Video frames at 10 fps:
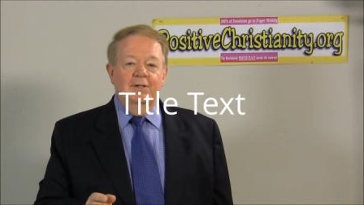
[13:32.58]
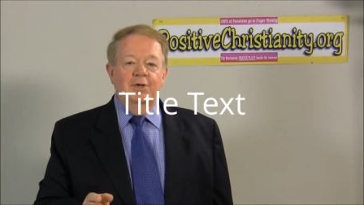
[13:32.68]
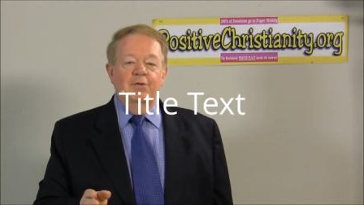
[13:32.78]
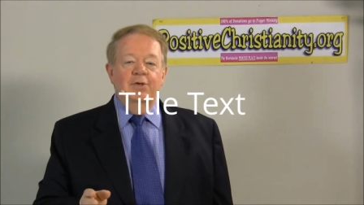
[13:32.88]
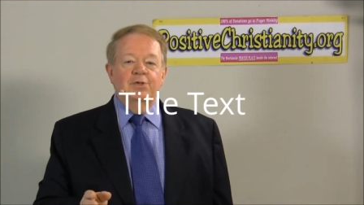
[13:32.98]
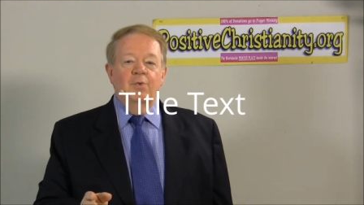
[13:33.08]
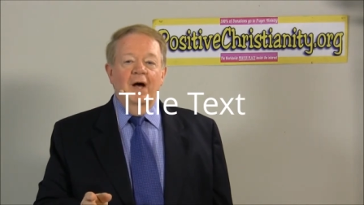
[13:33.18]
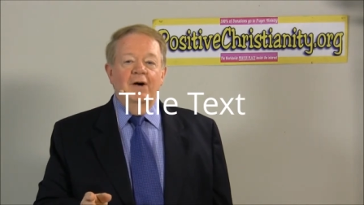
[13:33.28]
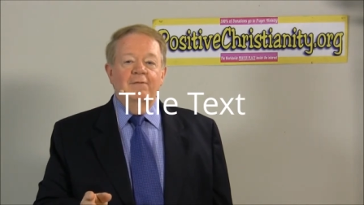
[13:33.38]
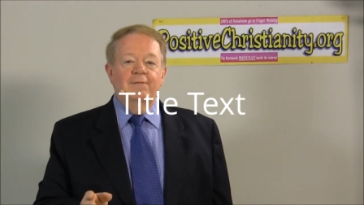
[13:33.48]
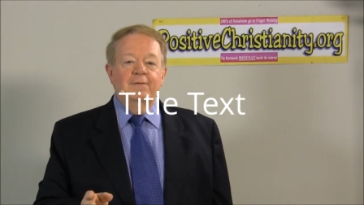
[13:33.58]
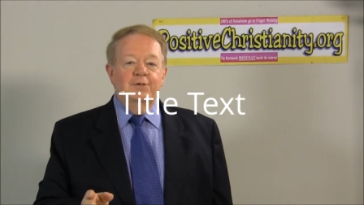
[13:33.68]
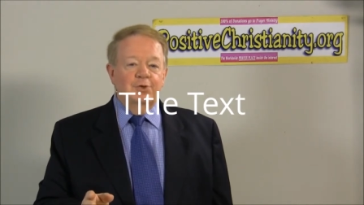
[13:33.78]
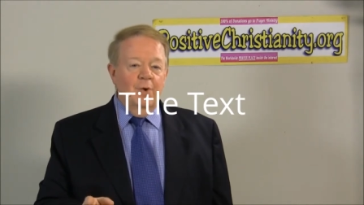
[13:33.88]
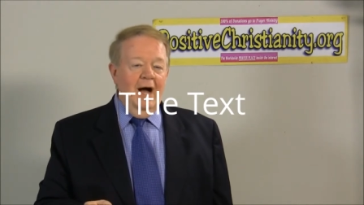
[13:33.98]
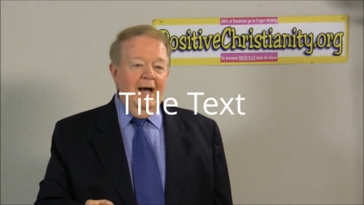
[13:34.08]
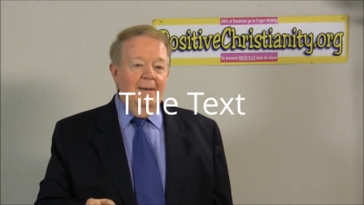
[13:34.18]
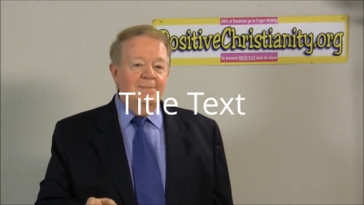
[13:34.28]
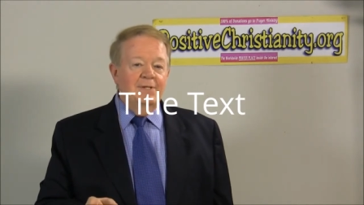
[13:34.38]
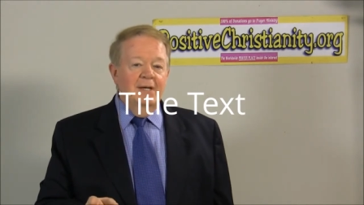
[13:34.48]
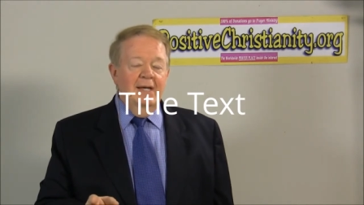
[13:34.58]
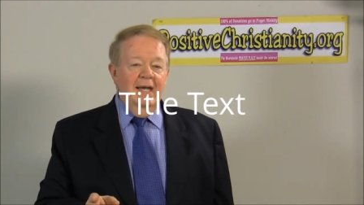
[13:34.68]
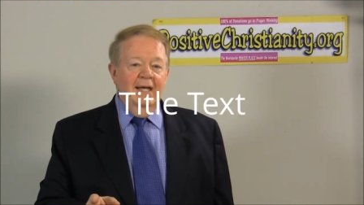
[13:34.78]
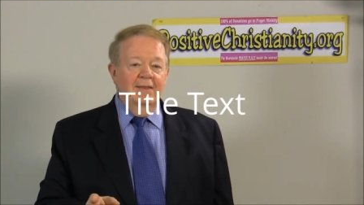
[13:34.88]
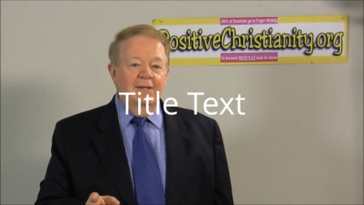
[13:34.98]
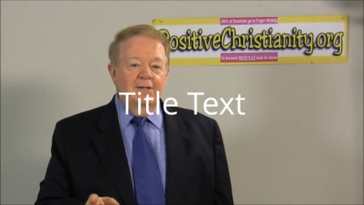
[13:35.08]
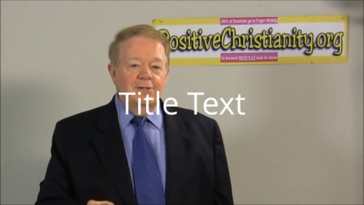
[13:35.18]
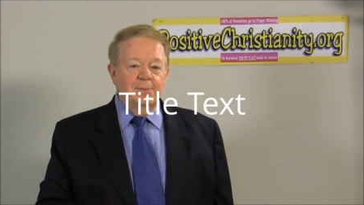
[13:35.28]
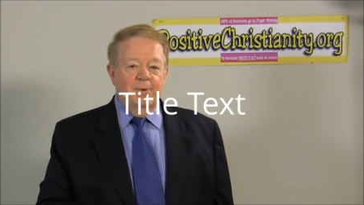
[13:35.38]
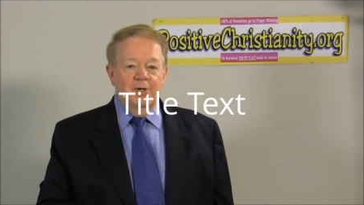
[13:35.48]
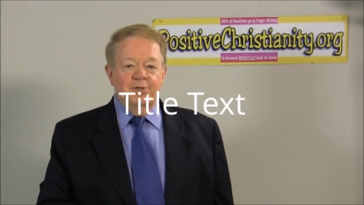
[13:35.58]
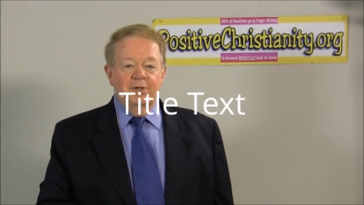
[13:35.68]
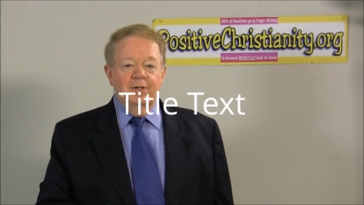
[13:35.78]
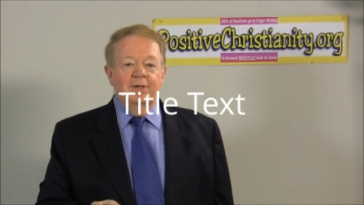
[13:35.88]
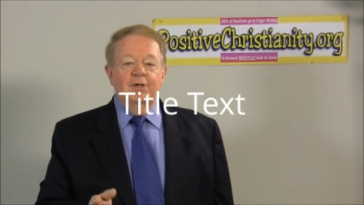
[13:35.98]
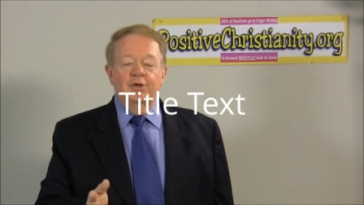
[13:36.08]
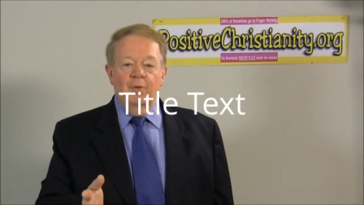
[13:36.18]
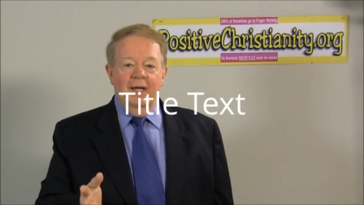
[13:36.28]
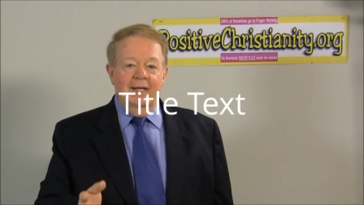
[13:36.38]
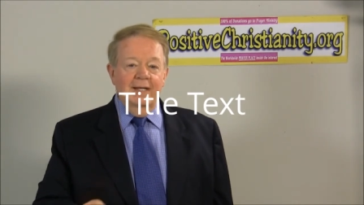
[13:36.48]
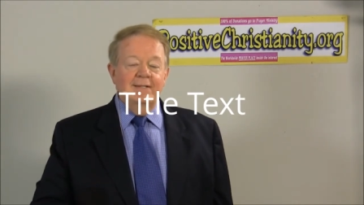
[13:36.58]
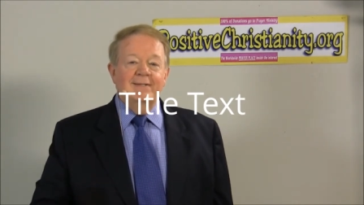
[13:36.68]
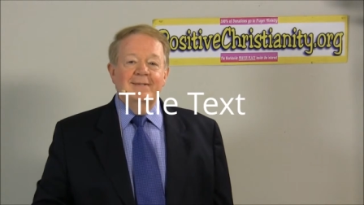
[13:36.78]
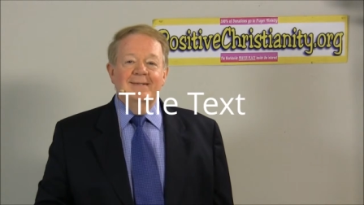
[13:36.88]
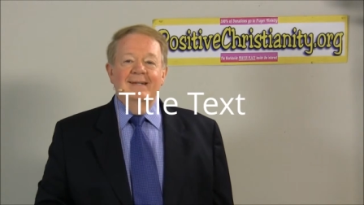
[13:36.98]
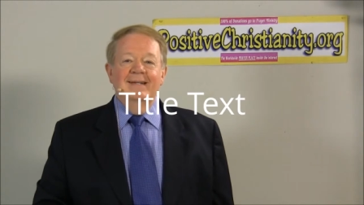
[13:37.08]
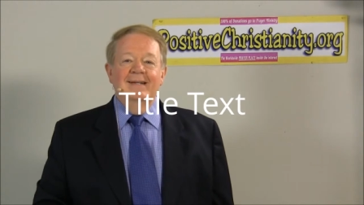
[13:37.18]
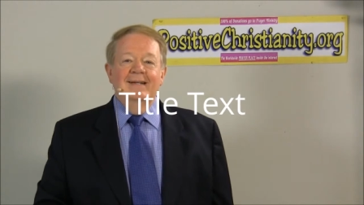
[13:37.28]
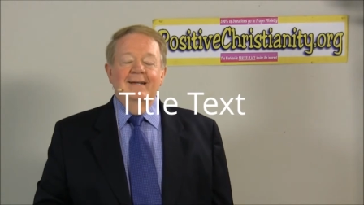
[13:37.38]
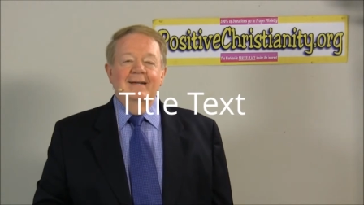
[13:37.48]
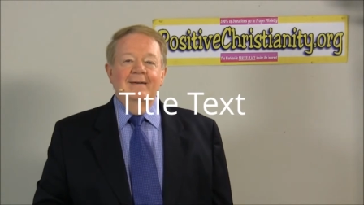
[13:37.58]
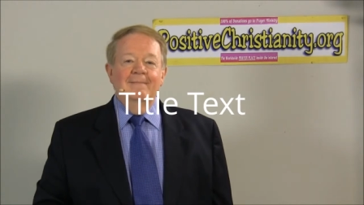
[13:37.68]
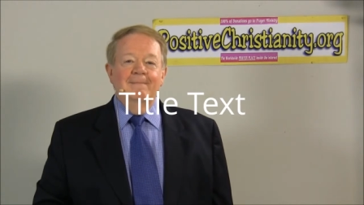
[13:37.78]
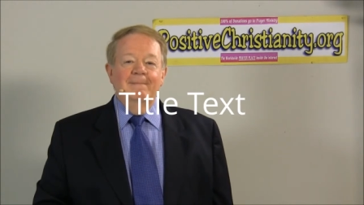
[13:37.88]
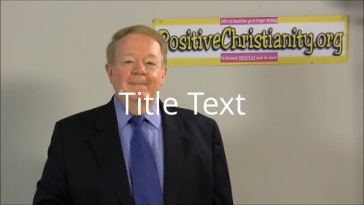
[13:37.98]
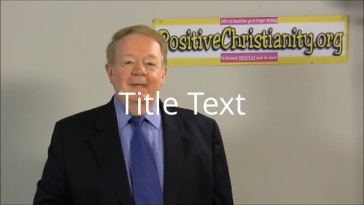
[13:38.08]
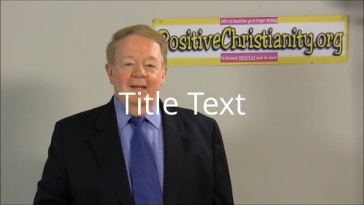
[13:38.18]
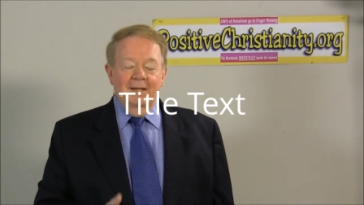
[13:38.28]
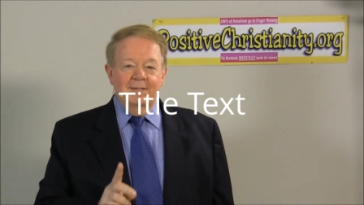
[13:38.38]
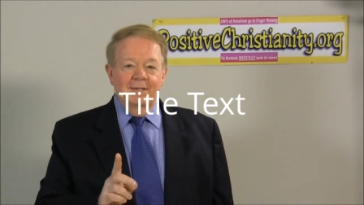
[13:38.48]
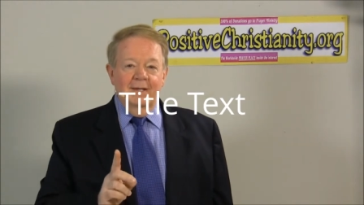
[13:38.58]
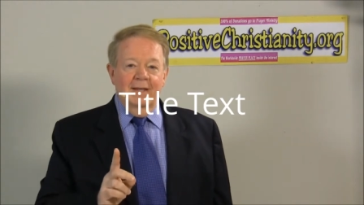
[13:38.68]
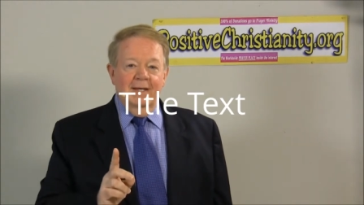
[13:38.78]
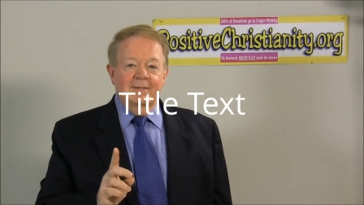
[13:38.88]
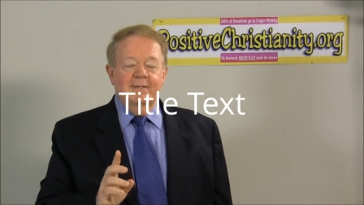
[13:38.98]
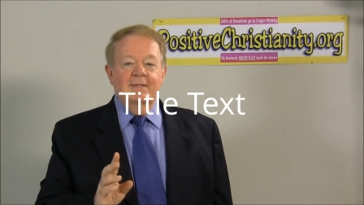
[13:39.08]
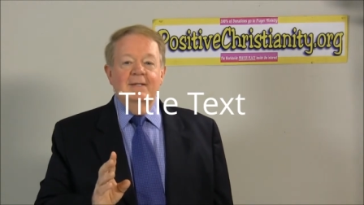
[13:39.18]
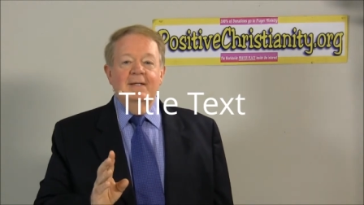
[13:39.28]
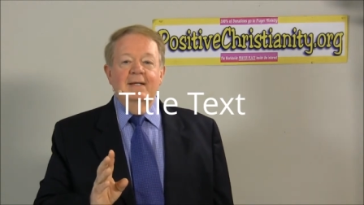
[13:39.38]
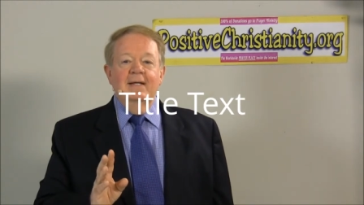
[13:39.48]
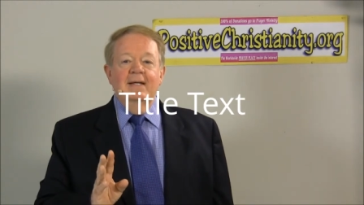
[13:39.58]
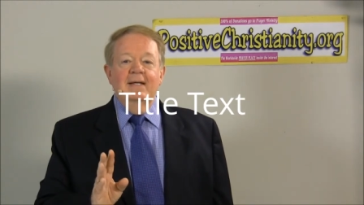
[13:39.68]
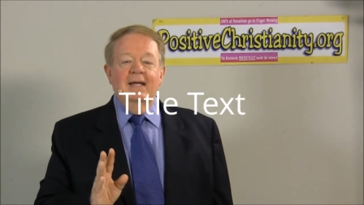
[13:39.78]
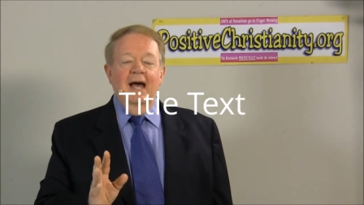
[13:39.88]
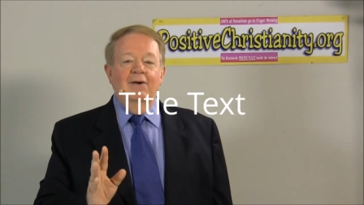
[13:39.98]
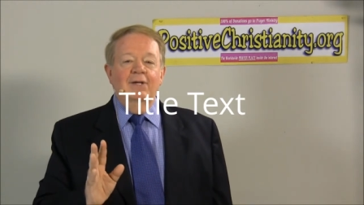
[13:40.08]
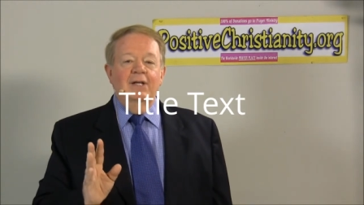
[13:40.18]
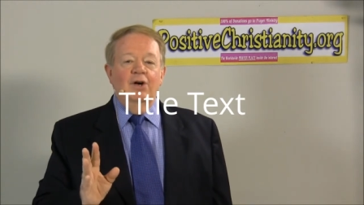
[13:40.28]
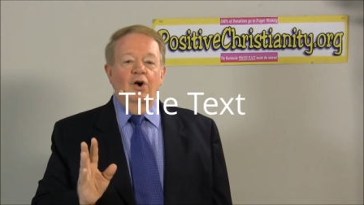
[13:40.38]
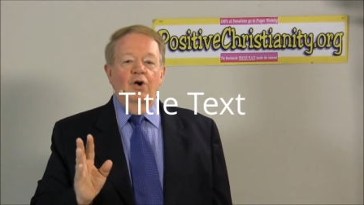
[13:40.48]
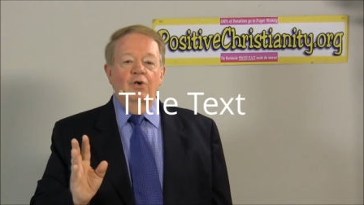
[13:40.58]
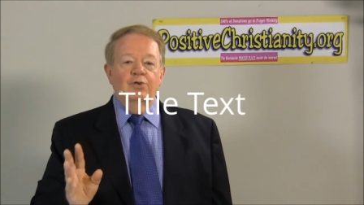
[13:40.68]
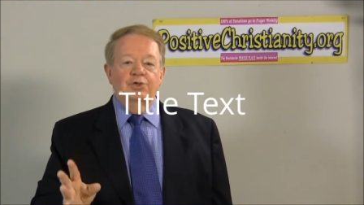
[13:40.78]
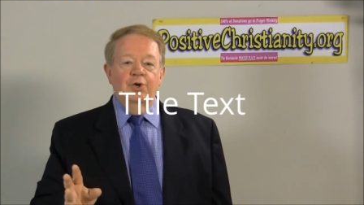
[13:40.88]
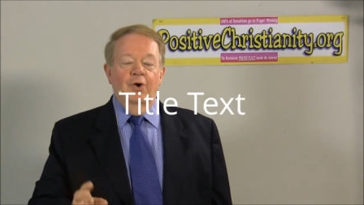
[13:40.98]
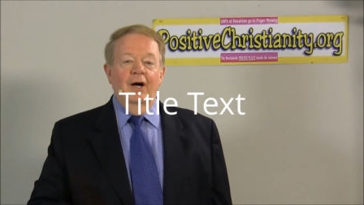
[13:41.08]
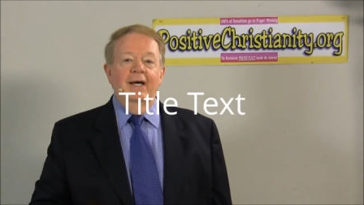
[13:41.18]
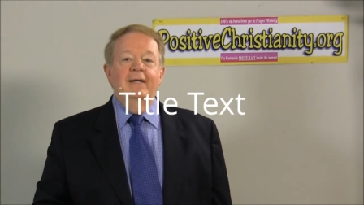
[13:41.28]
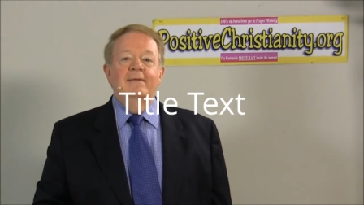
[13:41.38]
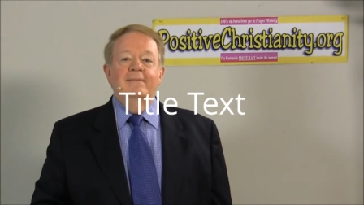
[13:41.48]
To the twelve tribes in the dispersion, greetings. Now listen to this. Count it all joy.